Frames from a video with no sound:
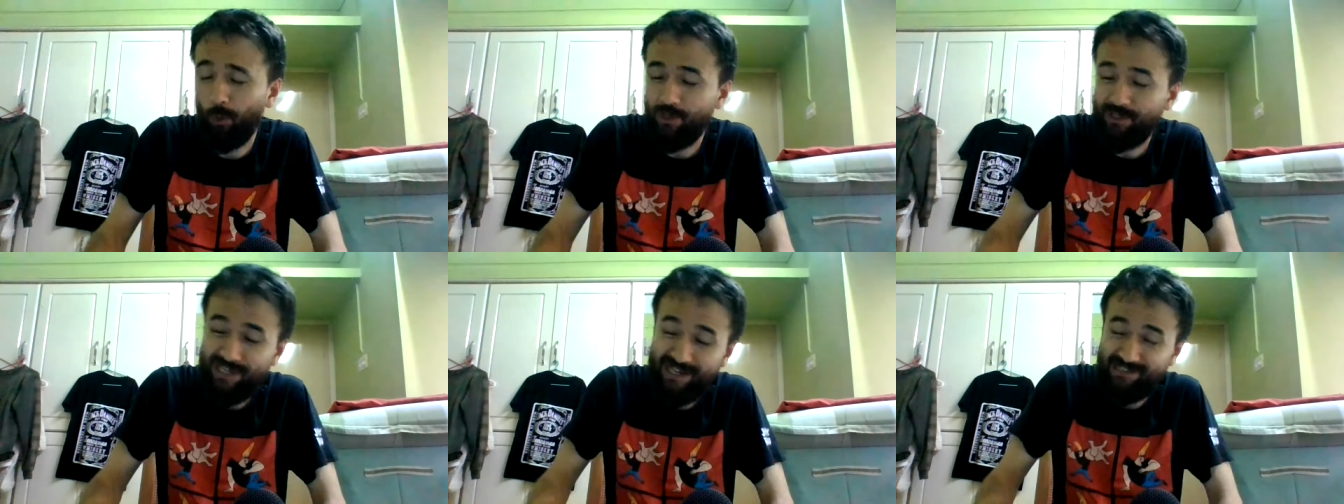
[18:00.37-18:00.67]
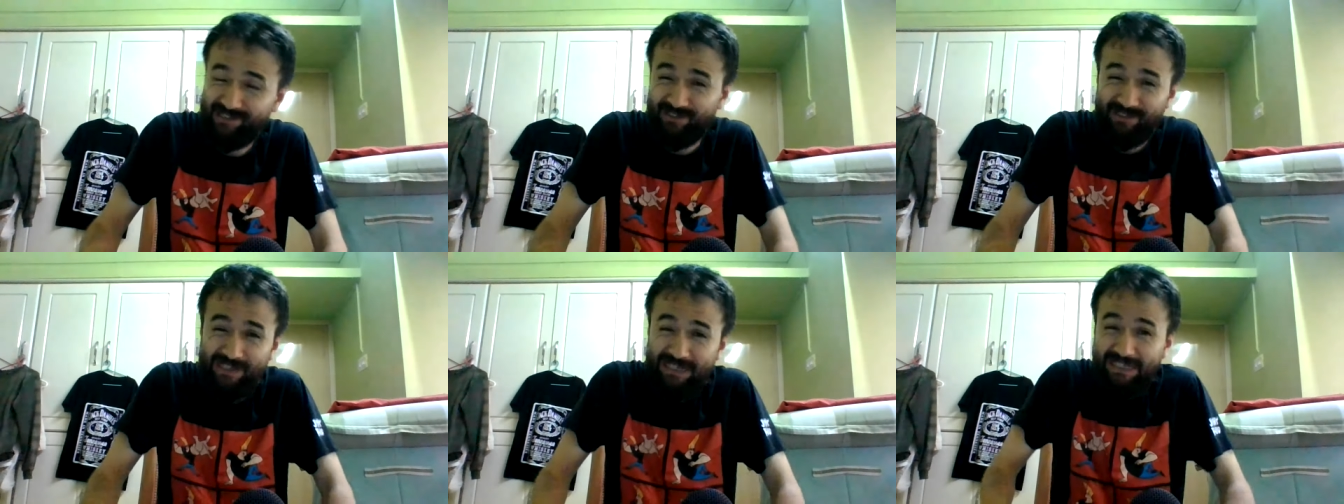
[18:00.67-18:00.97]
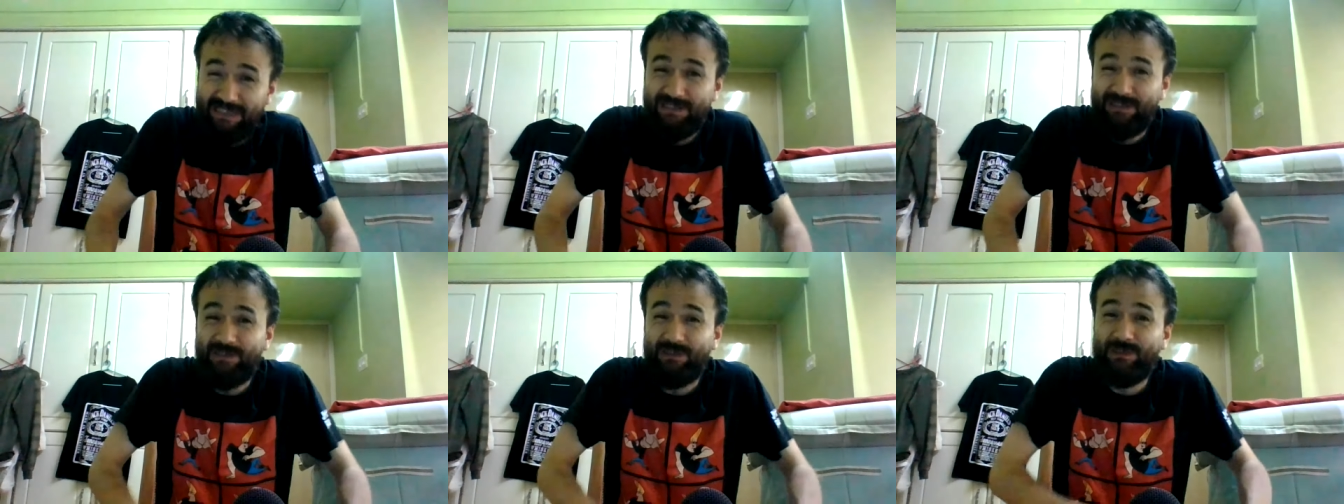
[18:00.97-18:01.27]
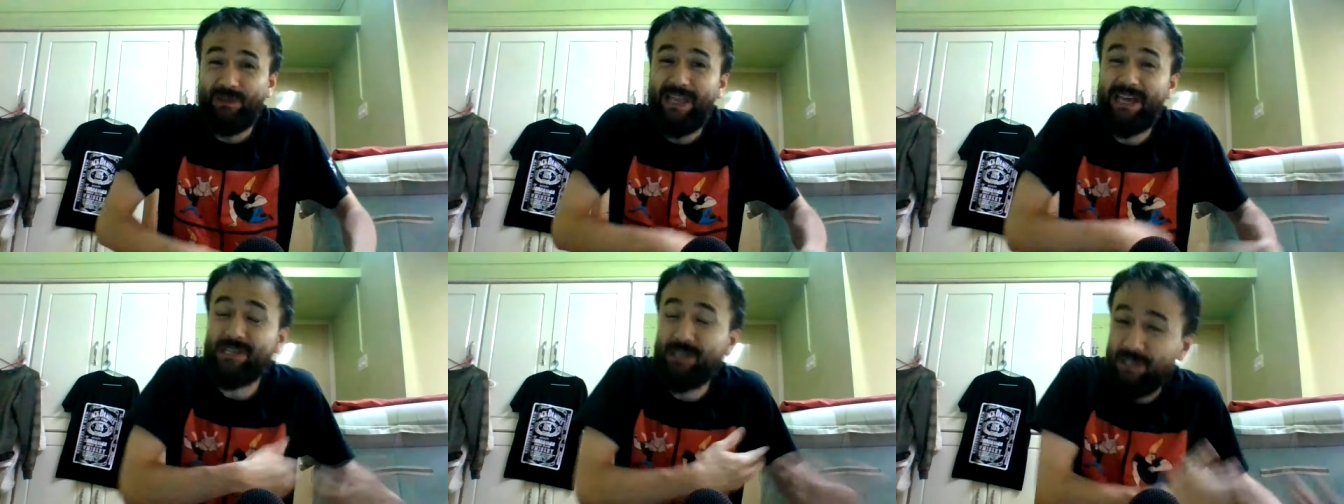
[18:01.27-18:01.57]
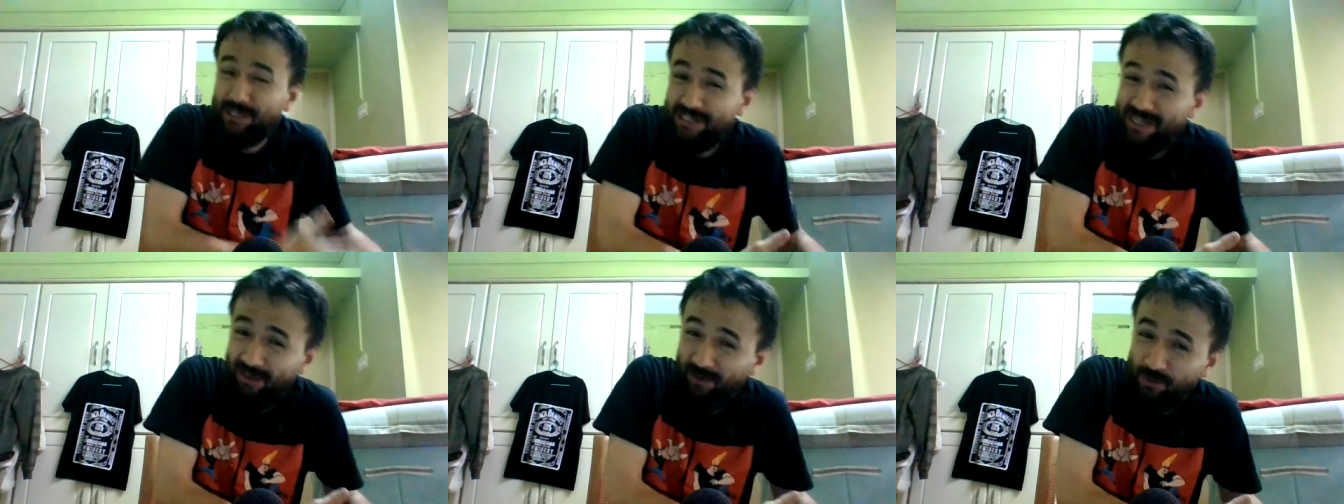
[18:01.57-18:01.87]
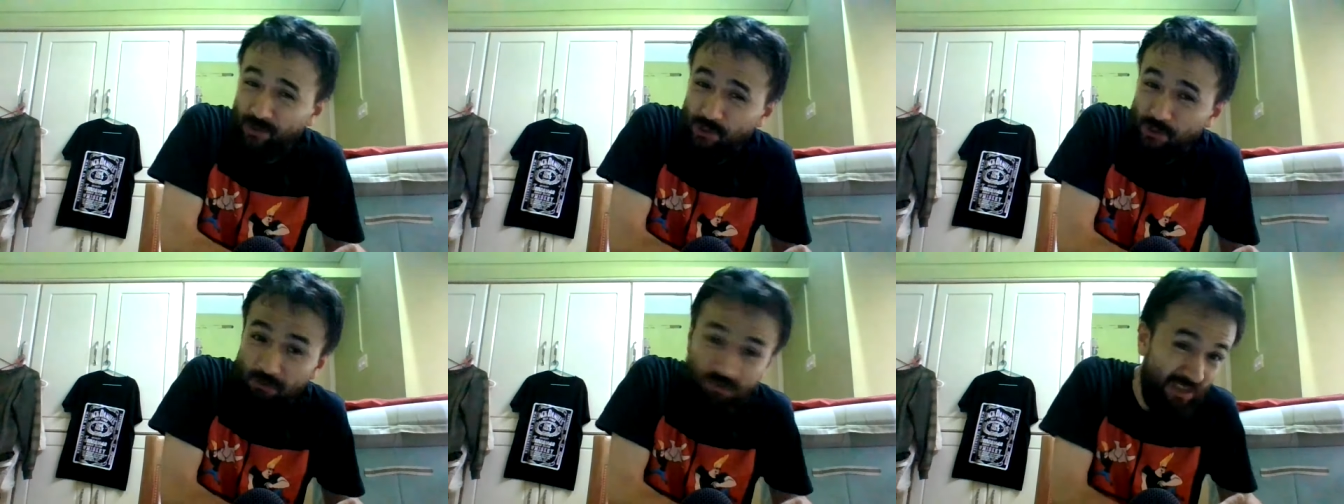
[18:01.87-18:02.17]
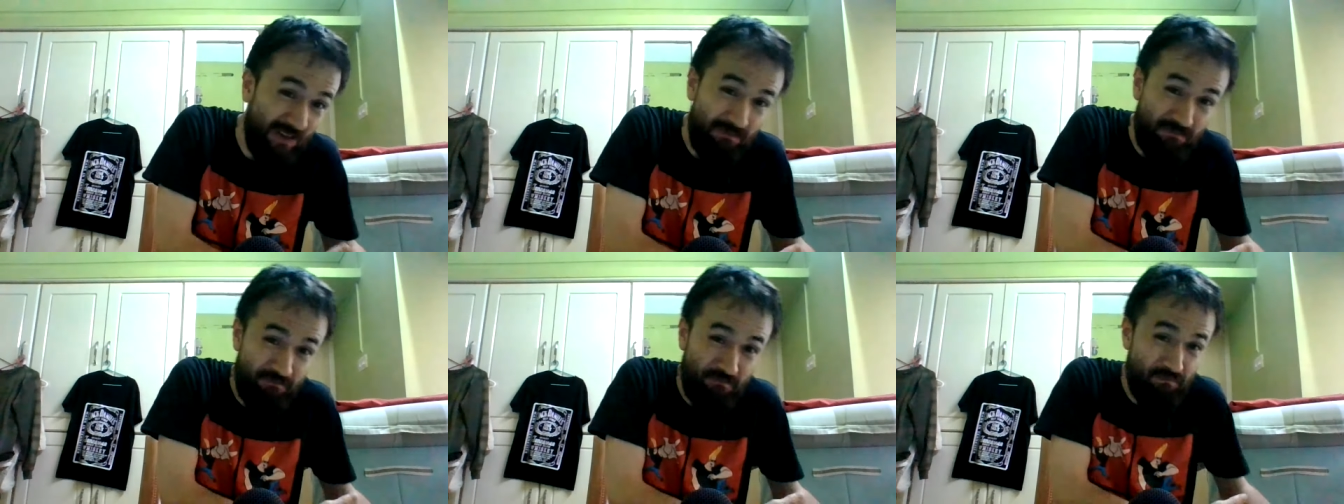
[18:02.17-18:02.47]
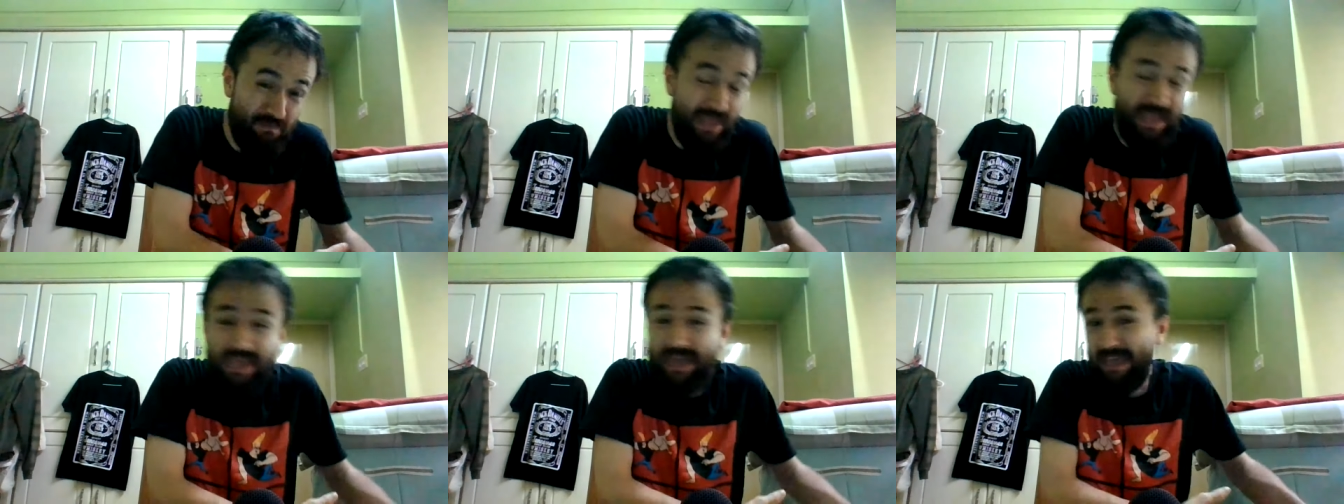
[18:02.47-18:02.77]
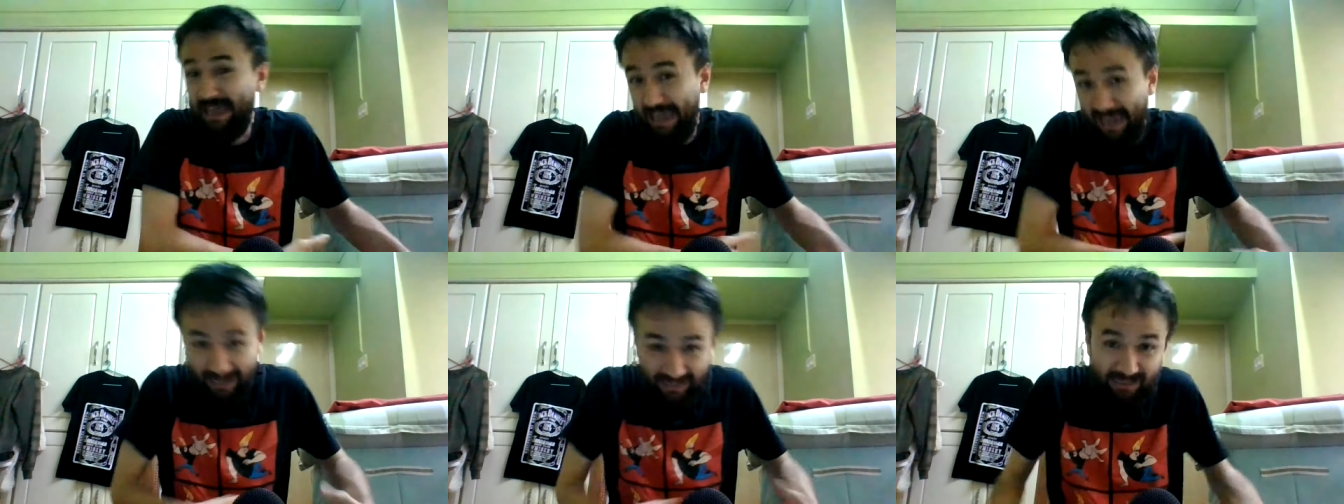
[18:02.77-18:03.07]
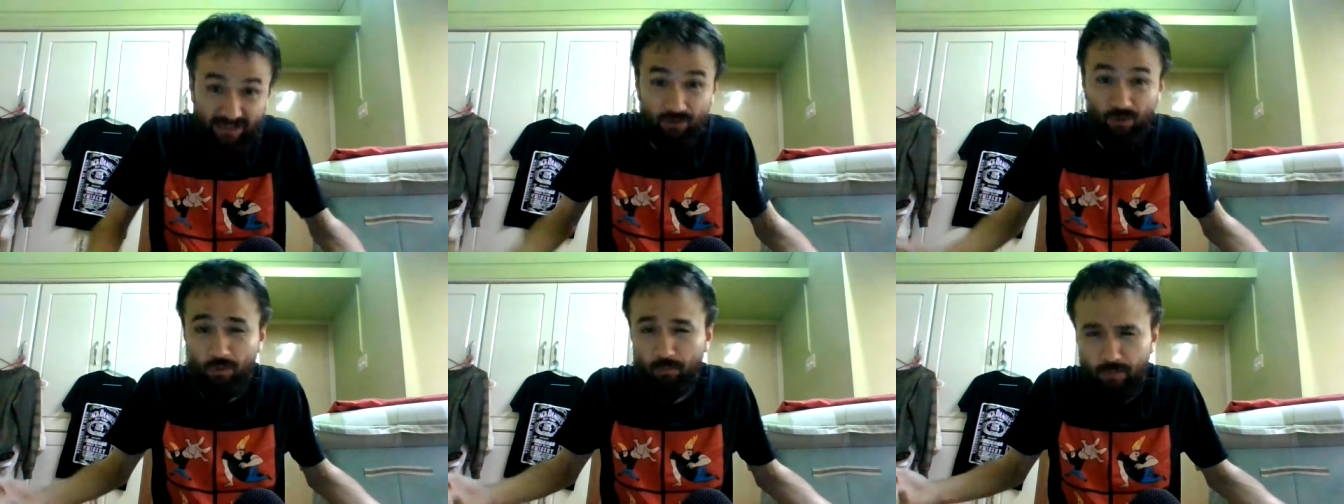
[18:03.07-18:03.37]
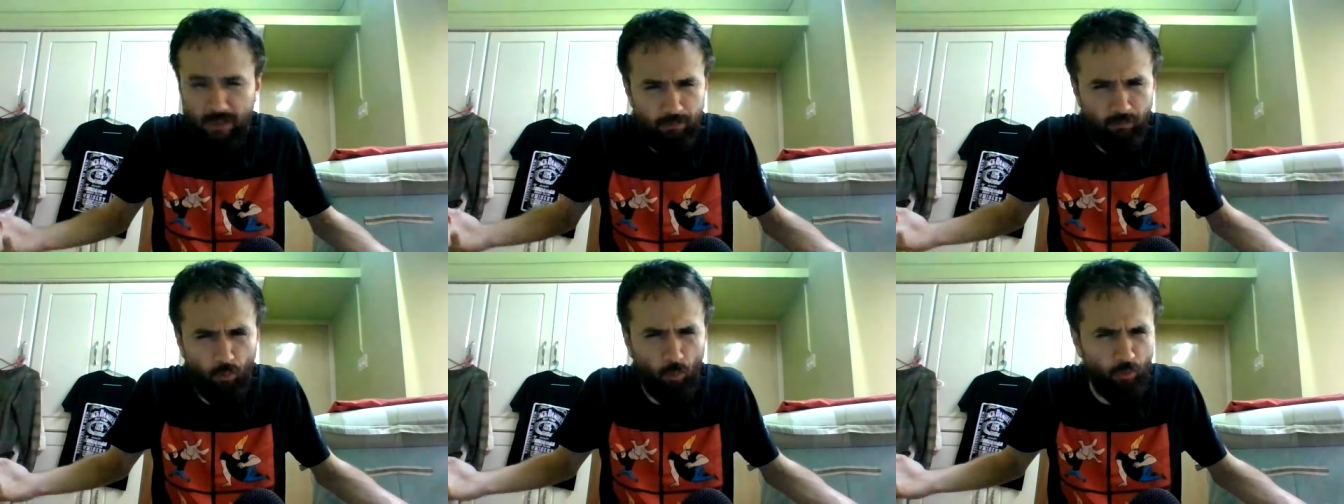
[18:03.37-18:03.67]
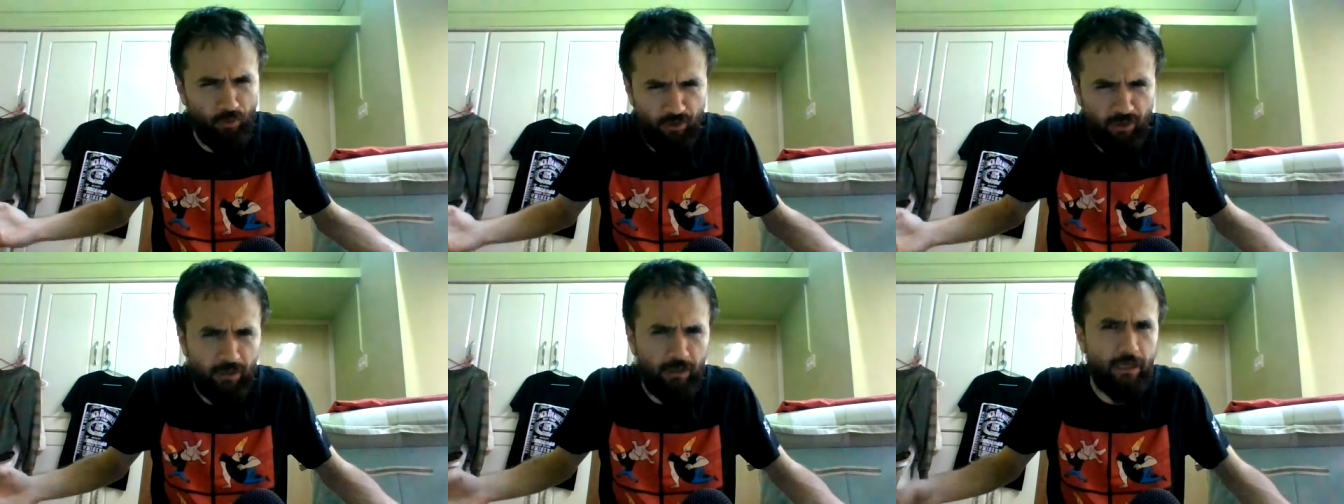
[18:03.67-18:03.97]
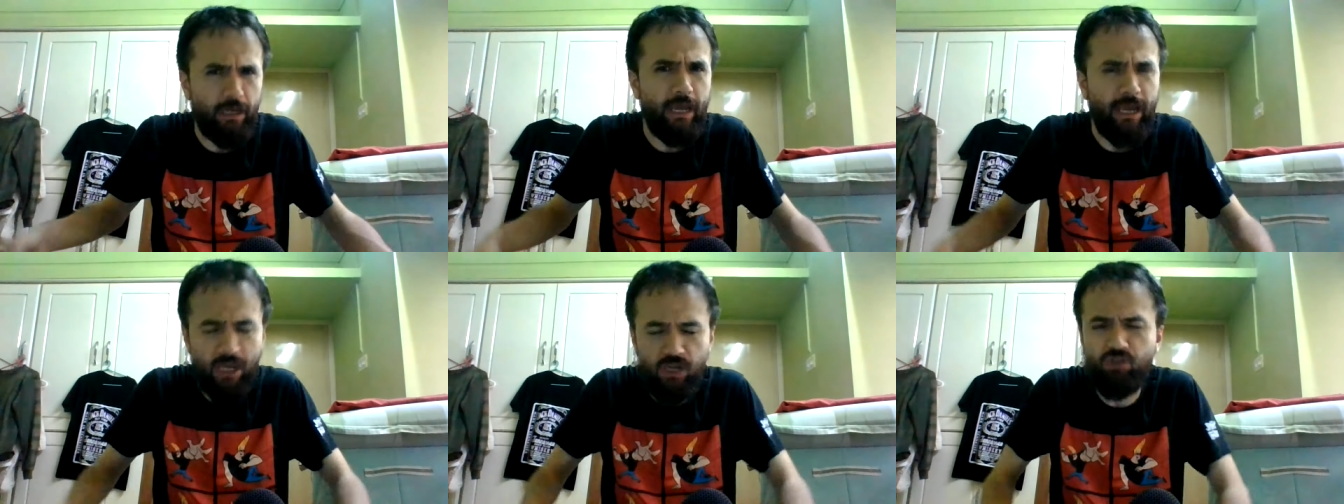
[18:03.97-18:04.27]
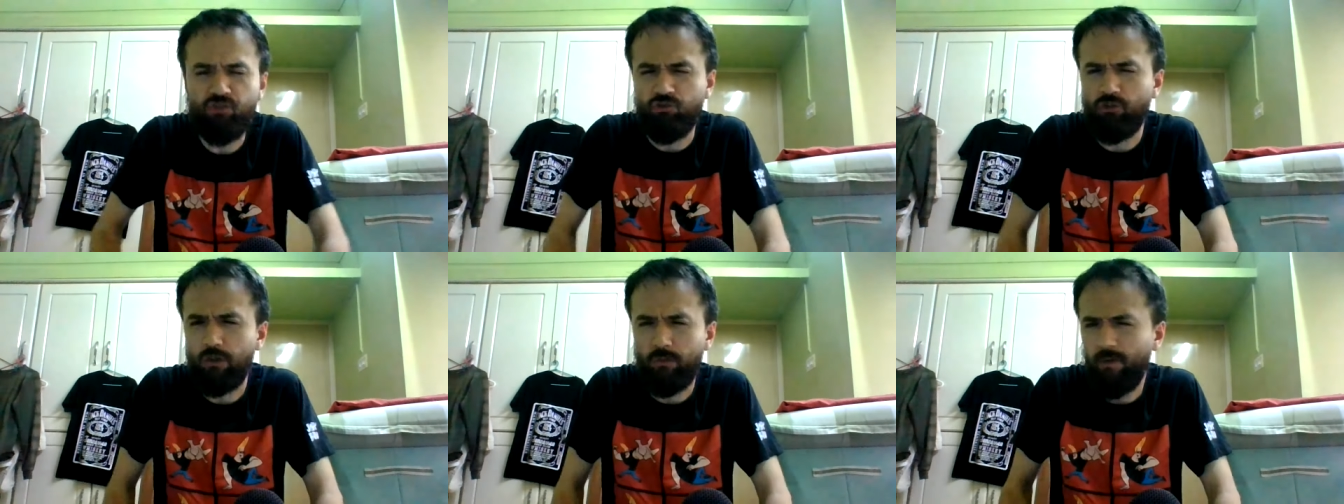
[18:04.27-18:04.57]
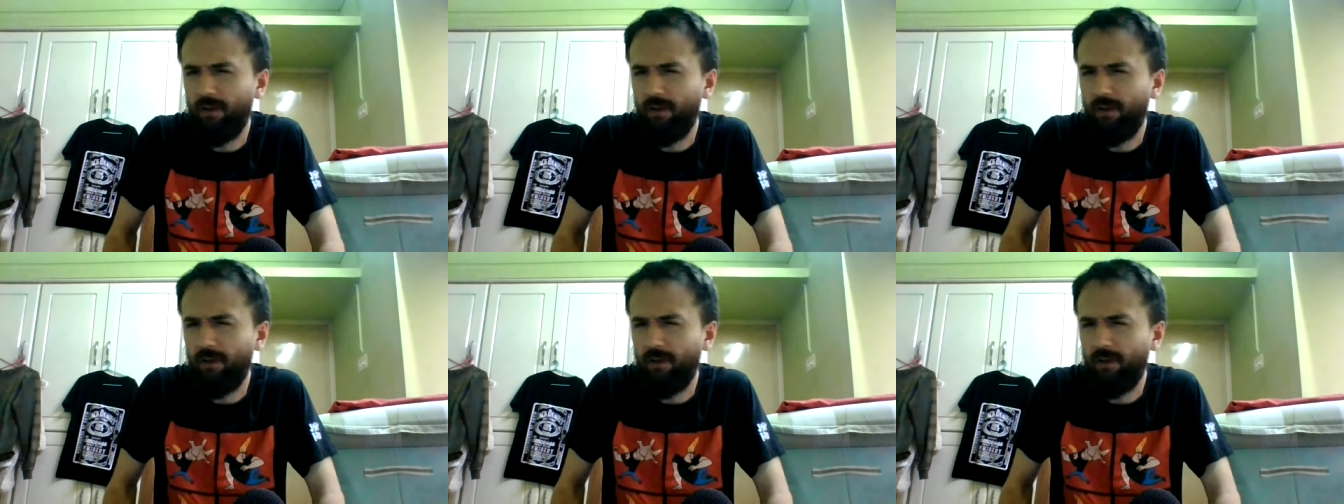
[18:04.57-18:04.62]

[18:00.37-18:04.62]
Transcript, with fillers: is actually less intelligent than any other people within history.